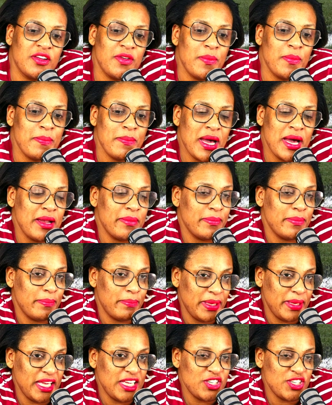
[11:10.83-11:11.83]
might
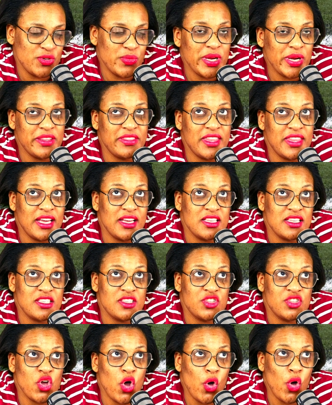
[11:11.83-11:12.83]
be doing this
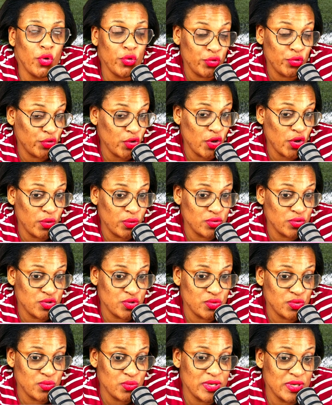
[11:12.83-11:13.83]
also
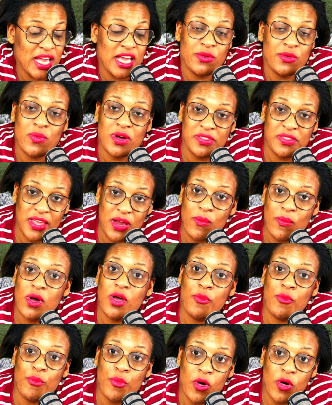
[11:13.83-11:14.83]
to get what they
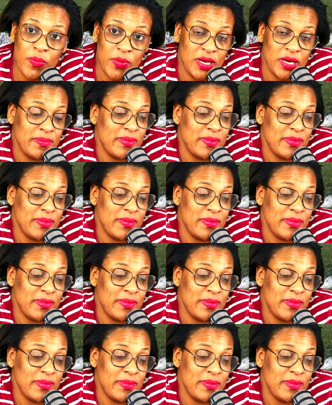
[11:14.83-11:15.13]
want, more money,